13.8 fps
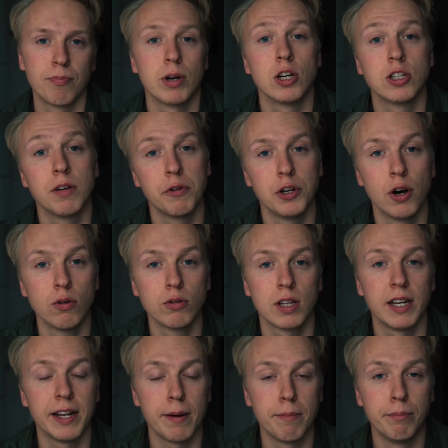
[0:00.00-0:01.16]
because if you don't
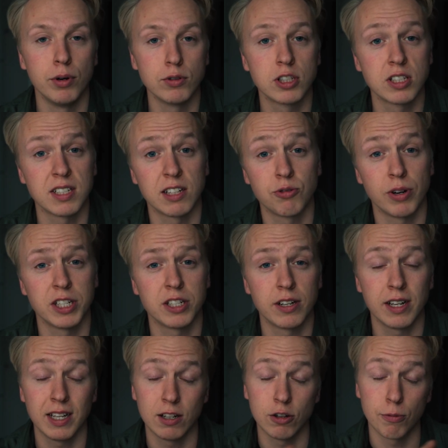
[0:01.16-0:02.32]
and then boost the saturation
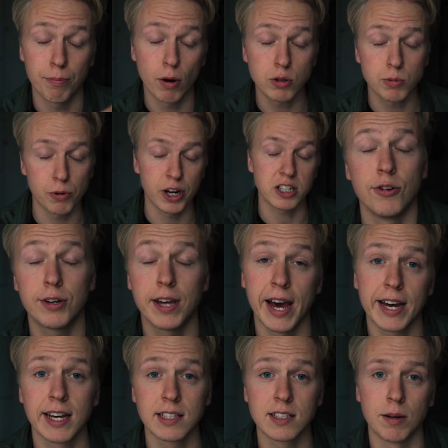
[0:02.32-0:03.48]
in your post-production, you can
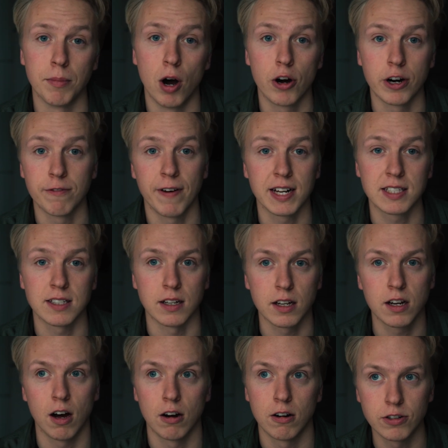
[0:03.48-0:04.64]
get some artifacts in the
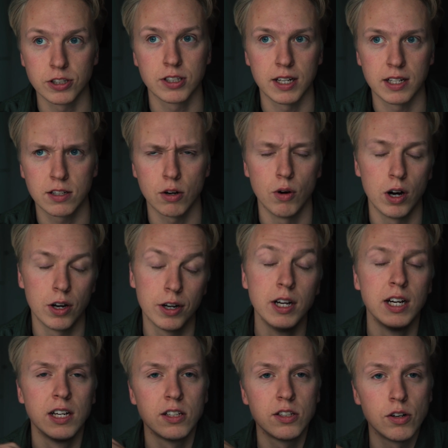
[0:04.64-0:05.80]
colors and so on.
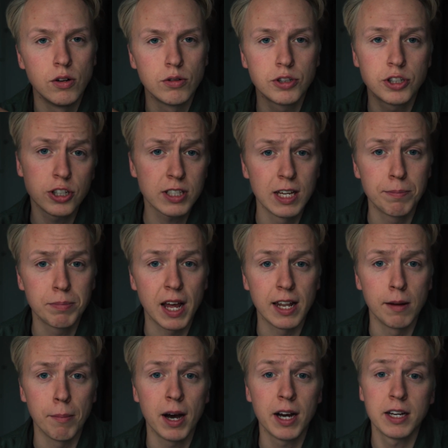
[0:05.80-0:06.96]
So just keep that
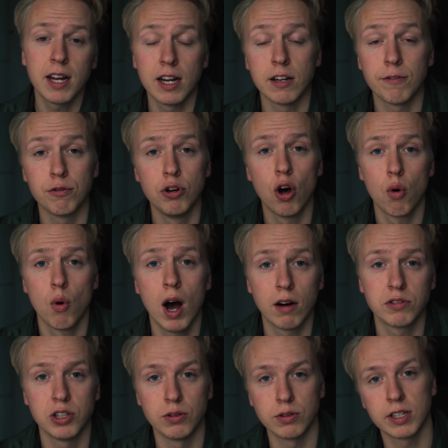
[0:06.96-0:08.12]
in mind, and if you know how
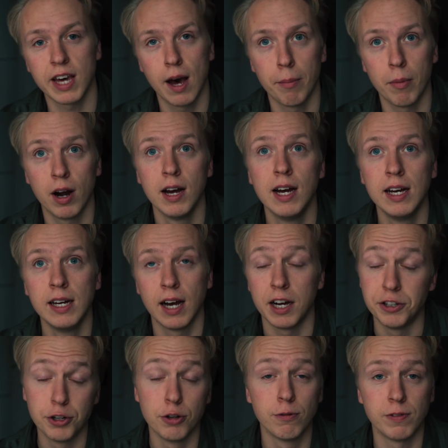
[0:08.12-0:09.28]
to use the camera, I
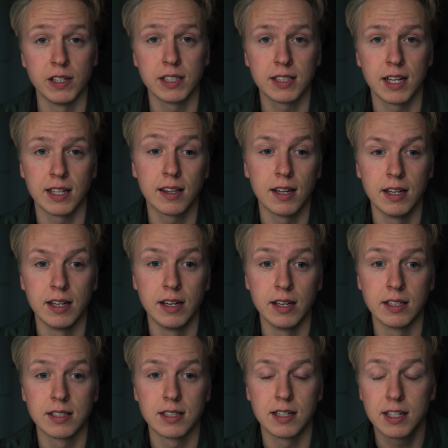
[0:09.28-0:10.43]
do think that it
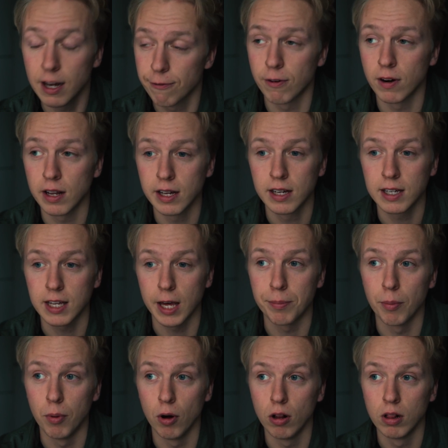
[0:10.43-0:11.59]
is definitely
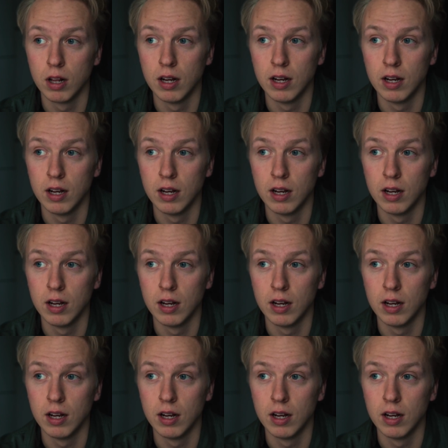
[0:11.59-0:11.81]
capable